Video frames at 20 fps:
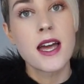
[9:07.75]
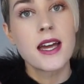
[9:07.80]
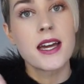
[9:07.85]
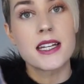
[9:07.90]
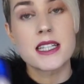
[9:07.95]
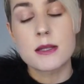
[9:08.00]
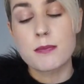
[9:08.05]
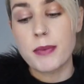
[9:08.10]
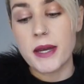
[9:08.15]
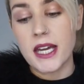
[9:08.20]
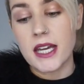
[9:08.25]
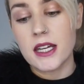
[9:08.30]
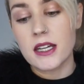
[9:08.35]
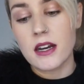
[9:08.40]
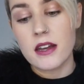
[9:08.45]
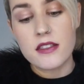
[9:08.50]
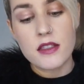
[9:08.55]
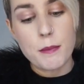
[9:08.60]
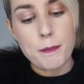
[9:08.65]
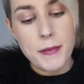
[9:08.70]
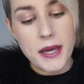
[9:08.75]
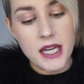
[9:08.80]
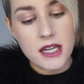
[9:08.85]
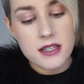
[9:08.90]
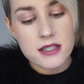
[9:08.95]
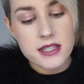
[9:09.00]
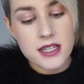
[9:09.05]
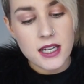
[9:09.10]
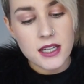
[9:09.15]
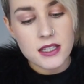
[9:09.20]
It's been the
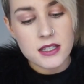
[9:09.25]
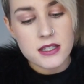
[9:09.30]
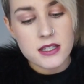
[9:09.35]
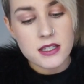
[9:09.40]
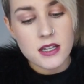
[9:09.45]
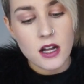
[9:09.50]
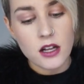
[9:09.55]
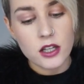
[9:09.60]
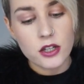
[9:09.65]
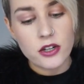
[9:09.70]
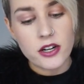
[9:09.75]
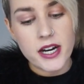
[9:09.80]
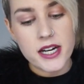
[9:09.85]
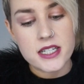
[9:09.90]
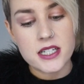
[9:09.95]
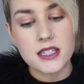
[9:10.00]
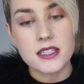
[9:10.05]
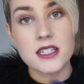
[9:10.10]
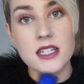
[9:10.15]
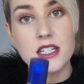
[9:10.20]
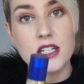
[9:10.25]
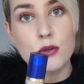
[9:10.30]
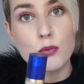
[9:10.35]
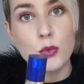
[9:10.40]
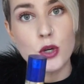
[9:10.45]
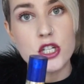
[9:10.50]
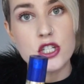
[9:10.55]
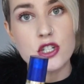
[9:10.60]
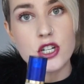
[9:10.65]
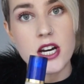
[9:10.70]
Make Sense Color Correcting Tinted
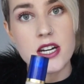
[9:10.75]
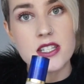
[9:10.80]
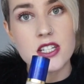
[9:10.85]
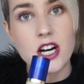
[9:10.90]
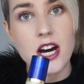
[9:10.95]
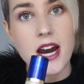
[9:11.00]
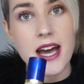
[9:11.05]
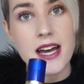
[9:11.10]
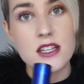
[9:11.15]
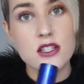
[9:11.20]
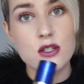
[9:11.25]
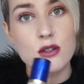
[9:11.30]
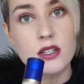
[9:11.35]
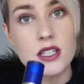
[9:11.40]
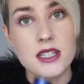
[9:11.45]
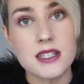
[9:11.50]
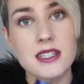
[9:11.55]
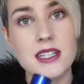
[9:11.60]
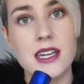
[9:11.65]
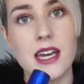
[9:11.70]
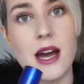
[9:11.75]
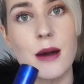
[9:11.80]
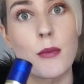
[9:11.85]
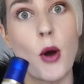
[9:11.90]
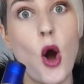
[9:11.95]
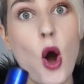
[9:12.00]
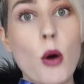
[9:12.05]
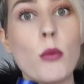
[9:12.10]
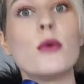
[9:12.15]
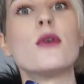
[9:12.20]
Moisturizer. As you can see, I'm
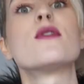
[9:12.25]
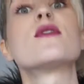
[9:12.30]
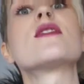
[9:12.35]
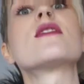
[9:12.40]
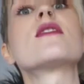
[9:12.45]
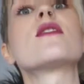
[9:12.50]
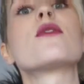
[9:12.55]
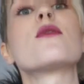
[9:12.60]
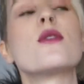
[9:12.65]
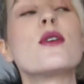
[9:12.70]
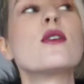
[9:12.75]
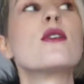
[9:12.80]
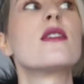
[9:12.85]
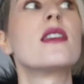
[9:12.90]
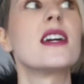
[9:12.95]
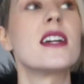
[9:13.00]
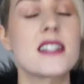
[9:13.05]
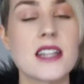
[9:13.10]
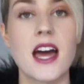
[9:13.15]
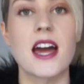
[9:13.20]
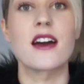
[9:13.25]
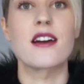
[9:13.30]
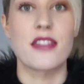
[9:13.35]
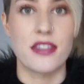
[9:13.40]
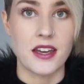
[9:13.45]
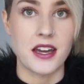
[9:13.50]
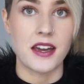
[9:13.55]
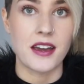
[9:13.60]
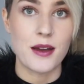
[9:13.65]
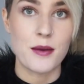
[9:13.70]
almost through the entire
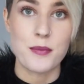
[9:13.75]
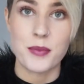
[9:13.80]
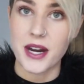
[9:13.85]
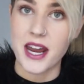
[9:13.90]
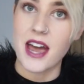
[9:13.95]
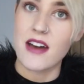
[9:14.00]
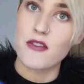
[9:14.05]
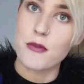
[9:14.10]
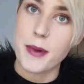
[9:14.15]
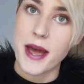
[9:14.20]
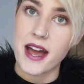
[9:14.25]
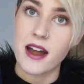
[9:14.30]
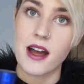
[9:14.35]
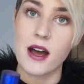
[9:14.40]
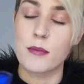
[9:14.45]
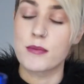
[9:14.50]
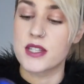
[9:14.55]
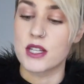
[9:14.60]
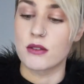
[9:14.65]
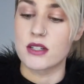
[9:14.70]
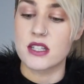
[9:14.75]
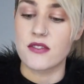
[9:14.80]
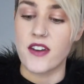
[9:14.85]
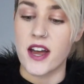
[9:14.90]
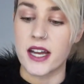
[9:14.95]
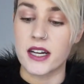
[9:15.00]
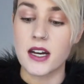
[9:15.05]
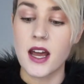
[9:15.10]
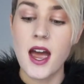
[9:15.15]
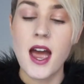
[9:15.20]
thing, but I have a backup, so it's
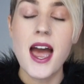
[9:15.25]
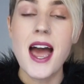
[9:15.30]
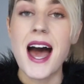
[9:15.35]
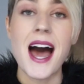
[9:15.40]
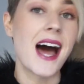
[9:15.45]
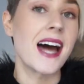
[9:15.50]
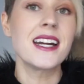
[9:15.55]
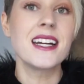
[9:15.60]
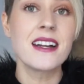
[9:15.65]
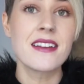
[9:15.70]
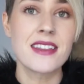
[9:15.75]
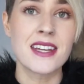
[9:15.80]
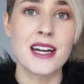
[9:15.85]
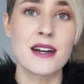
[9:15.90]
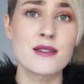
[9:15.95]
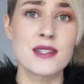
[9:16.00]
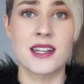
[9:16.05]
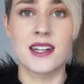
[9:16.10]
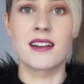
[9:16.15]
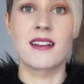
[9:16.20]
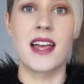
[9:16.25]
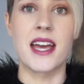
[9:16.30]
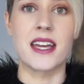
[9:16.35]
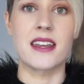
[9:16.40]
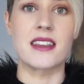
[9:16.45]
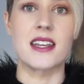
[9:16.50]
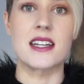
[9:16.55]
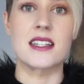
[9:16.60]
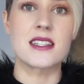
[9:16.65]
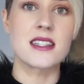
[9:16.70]
fine. I didn't think I was gonna
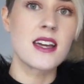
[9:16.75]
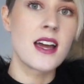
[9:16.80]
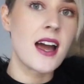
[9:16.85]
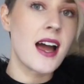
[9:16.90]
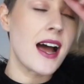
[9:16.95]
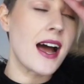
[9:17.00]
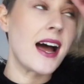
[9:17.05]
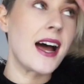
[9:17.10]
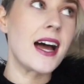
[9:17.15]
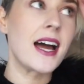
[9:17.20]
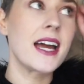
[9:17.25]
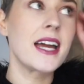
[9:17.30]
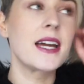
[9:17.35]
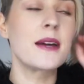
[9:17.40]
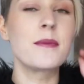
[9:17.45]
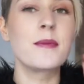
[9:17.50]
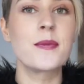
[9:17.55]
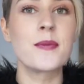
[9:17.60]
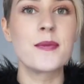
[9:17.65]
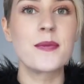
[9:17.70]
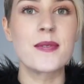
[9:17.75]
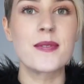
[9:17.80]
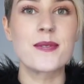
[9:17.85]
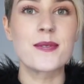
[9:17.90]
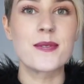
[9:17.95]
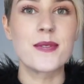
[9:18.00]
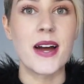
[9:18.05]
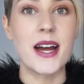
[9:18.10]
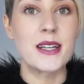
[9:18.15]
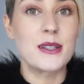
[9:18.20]
like this. I'm,
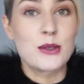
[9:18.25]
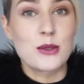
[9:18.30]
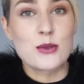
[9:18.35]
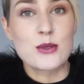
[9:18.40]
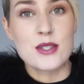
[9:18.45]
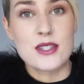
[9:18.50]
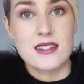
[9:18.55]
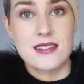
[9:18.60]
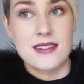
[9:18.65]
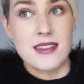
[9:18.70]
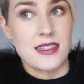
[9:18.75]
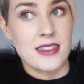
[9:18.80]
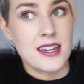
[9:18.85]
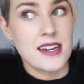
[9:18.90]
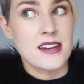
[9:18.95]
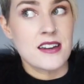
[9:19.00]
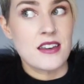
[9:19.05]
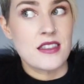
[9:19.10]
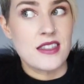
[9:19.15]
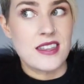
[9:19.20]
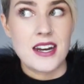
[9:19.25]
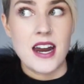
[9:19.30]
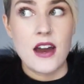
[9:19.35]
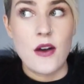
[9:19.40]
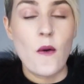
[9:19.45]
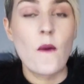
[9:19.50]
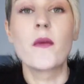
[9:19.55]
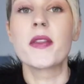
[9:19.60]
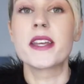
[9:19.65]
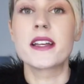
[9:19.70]
I used to think that
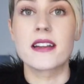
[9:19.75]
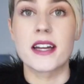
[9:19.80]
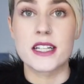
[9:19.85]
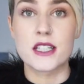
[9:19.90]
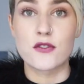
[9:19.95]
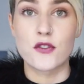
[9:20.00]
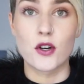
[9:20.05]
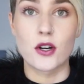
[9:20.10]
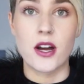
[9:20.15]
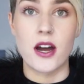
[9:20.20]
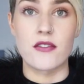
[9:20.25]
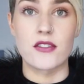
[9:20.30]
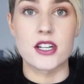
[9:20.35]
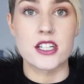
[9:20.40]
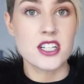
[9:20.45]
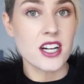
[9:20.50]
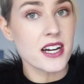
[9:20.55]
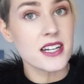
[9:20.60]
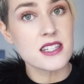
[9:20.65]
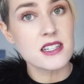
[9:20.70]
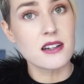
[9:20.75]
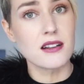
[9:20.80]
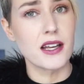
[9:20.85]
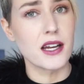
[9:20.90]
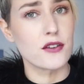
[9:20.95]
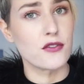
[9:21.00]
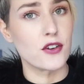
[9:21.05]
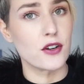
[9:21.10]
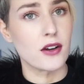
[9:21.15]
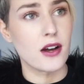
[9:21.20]
I only liked full coverage. I still
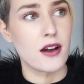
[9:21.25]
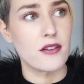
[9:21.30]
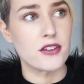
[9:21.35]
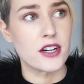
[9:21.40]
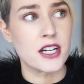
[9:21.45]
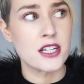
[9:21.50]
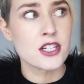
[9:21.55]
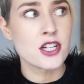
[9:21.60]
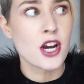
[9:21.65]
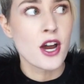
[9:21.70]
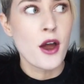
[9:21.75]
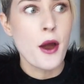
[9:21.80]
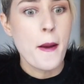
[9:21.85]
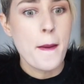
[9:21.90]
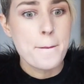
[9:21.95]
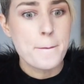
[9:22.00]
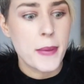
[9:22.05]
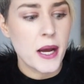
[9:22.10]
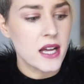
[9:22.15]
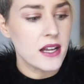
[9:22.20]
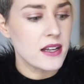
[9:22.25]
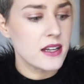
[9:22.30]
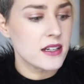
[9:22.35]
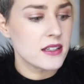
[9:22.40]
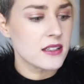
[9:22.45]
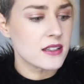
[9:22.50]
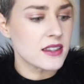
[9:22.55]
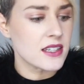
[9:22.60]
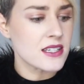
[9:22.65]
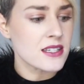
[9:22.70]
like full coverage,
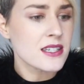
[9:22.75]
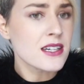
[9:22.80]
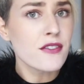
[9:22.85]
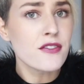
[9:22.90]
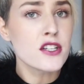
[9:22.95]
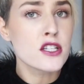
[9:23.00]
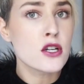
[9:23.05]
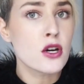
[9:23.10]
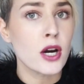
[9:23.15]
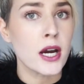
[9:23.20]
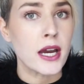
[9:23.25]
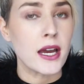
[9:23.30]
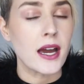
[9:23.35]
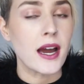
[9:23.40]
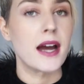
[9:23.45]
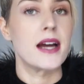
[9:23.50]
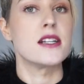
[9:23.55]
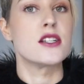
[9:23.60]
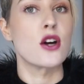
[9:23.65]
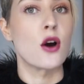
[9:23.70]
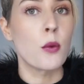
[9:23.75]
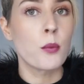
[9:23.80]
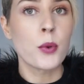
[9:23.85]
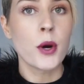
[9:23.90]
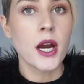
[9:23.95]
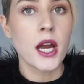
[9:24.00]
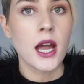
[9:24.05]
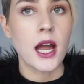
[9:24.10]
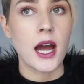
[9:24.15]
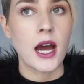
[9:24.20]
but this stuff is great. I don't
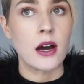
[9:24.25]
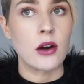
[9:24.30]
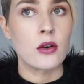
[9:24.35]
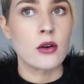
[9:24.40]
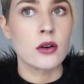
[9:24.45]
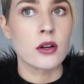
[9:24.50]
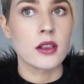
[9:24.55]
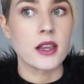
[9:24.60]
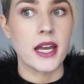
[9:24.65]
break out.